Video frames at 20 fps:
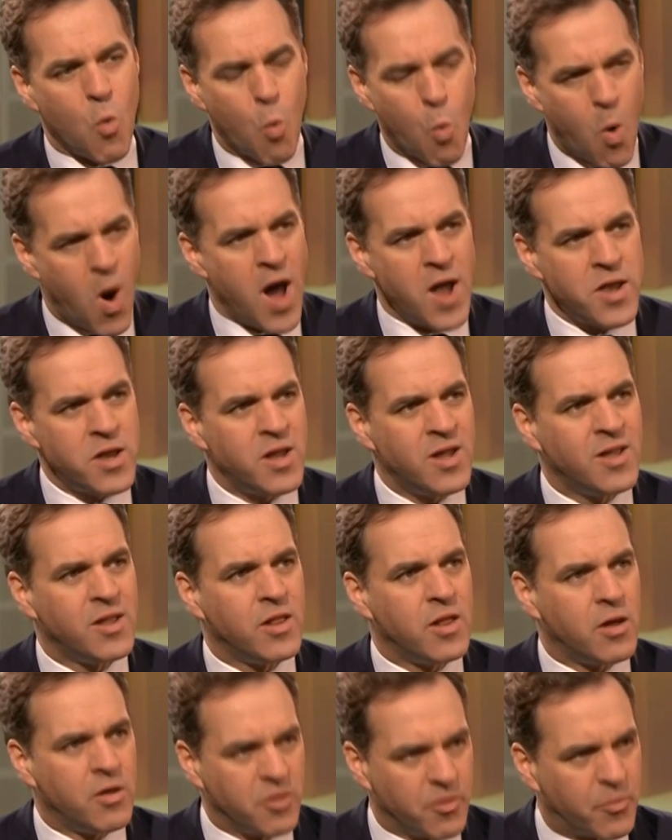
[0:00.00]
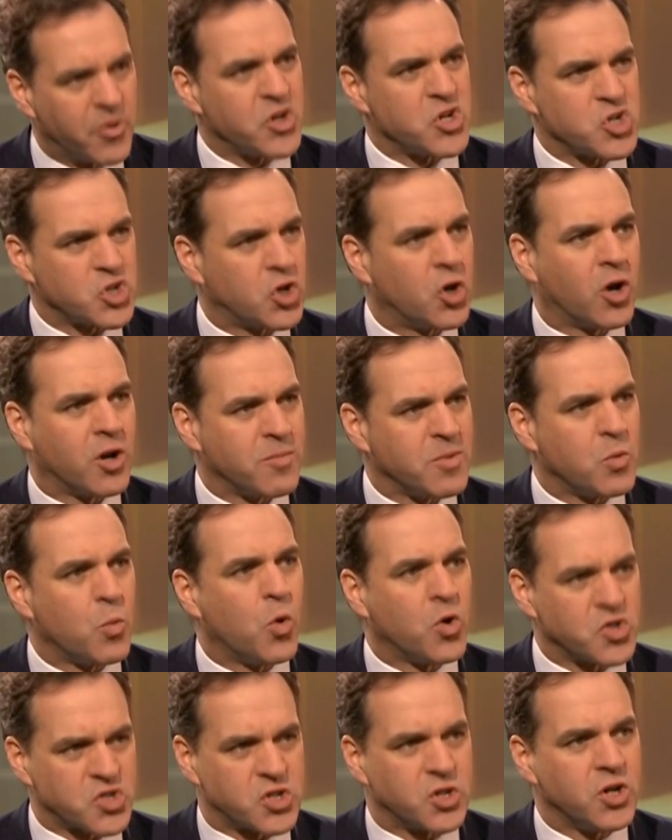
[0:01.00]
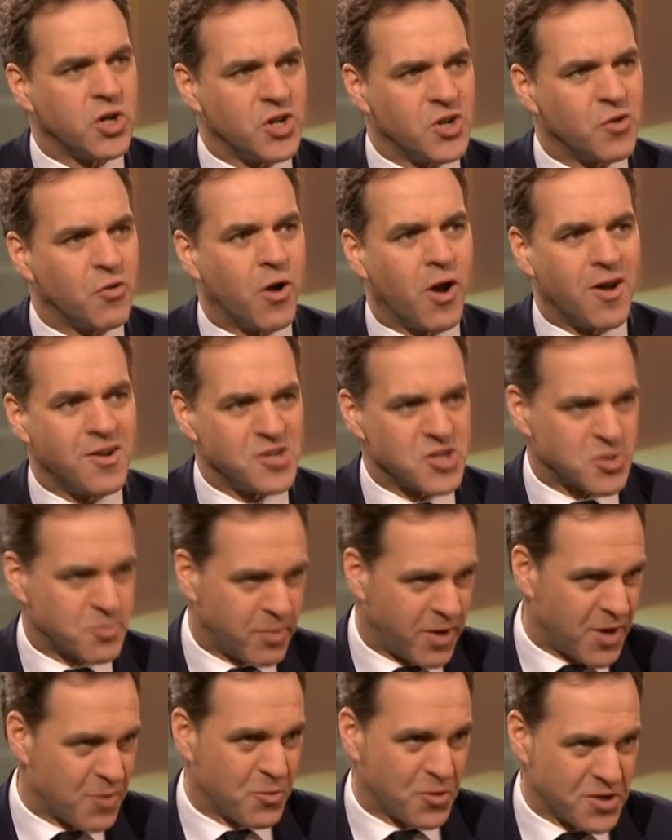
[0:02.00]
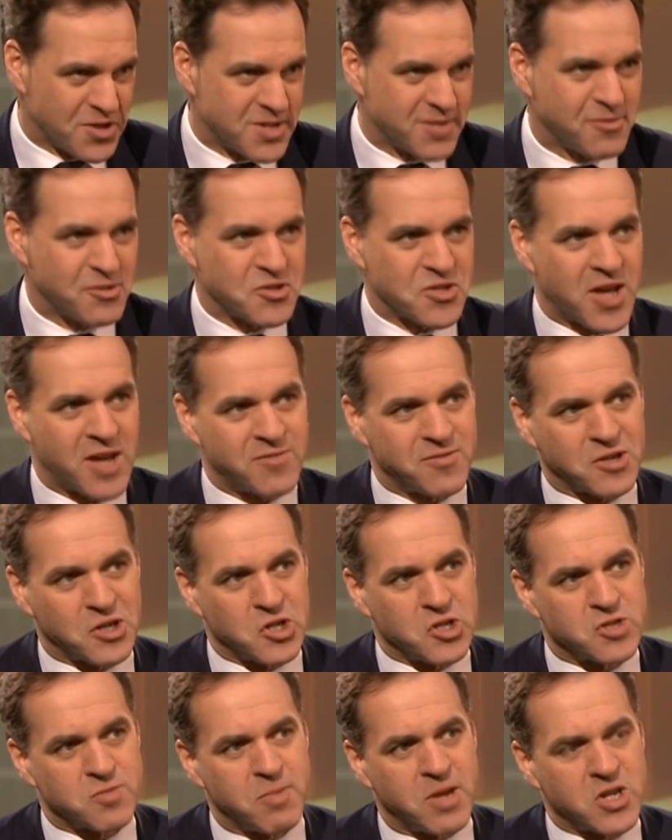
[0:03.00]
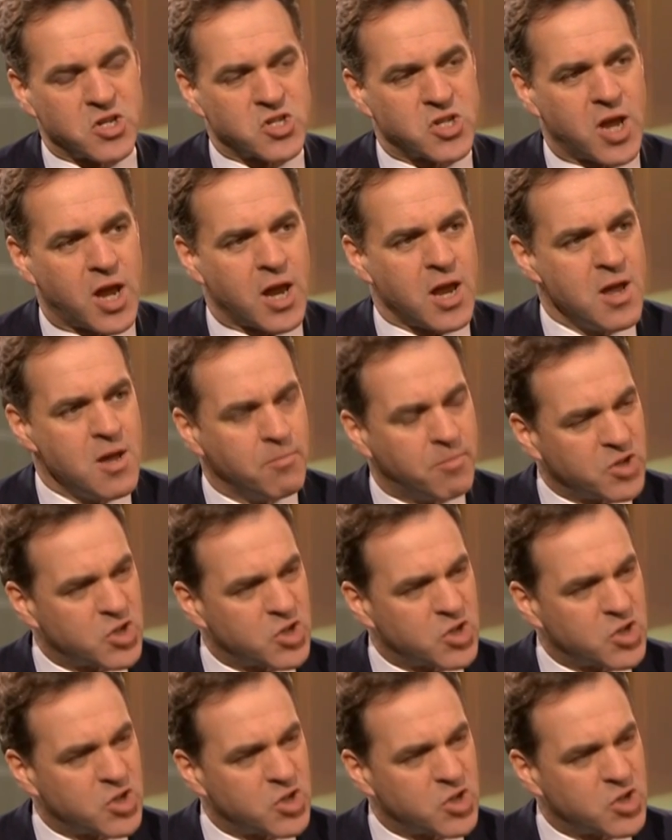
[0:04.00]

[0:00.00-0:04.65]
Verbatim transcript: One, the British economy was turned around, despite what the devil's advocates may say.